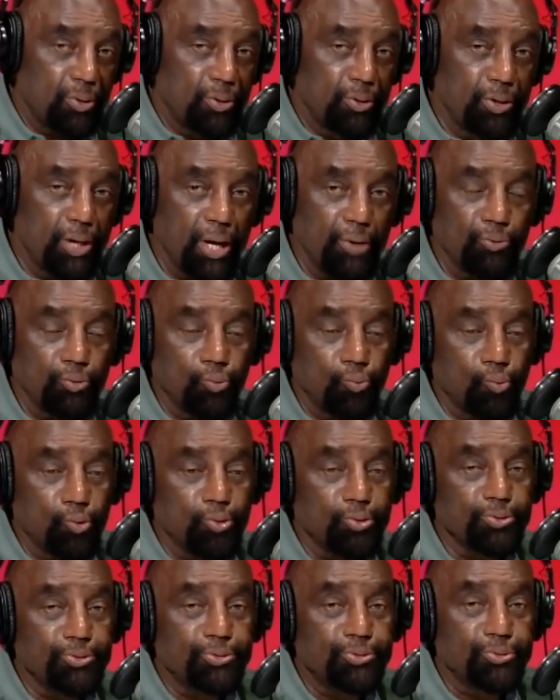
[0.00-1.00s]
that will
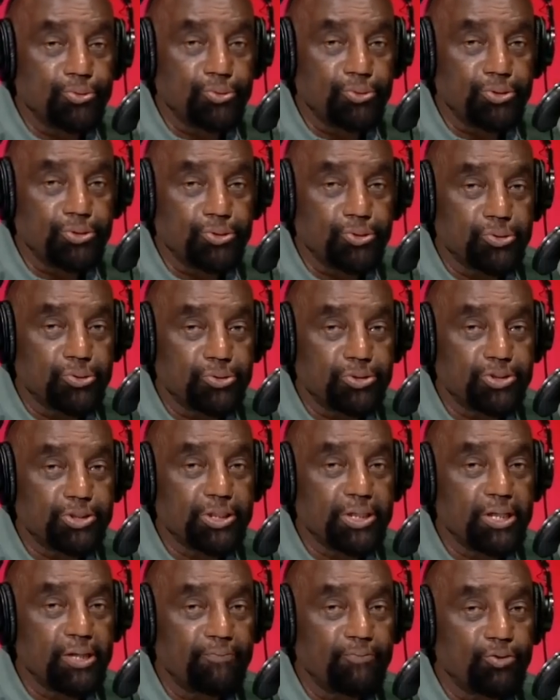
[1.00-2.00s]
work through you to
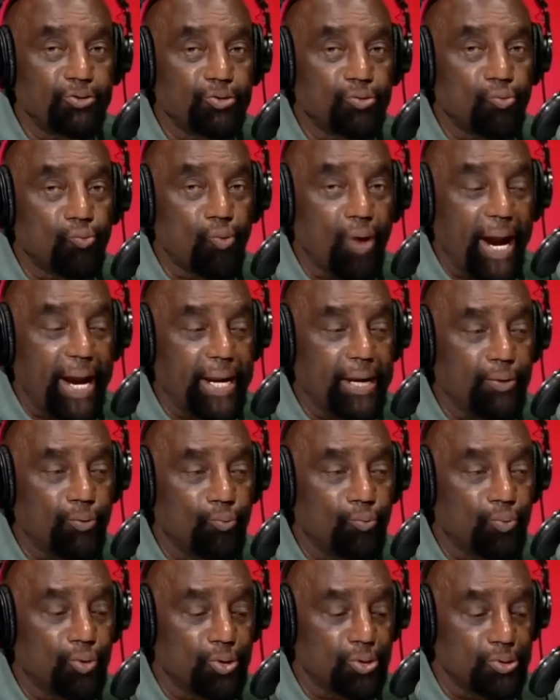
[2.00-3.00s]
give you the right
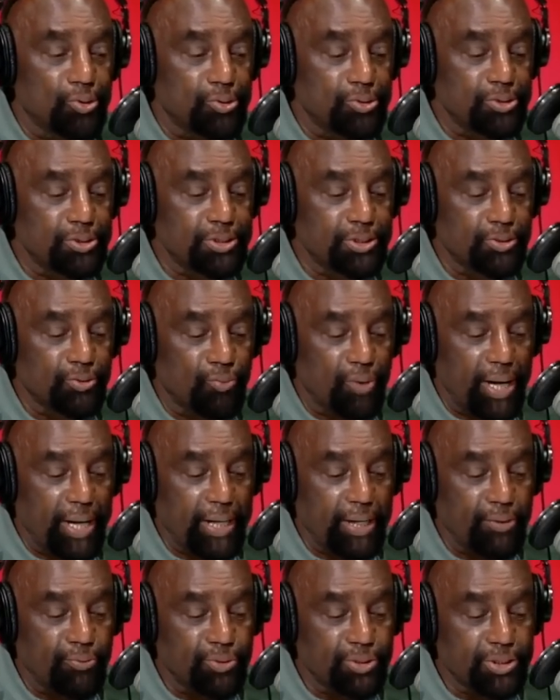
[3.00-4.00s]
words and the right
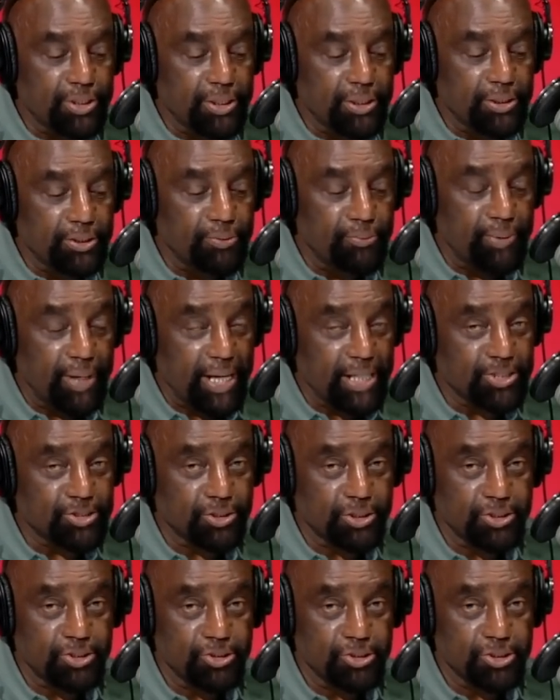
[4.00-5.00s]
everything to pass
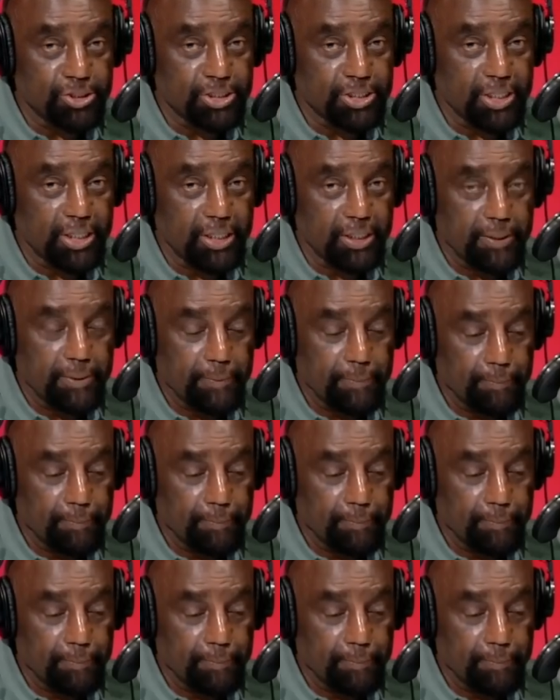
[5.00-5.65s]
on to your son.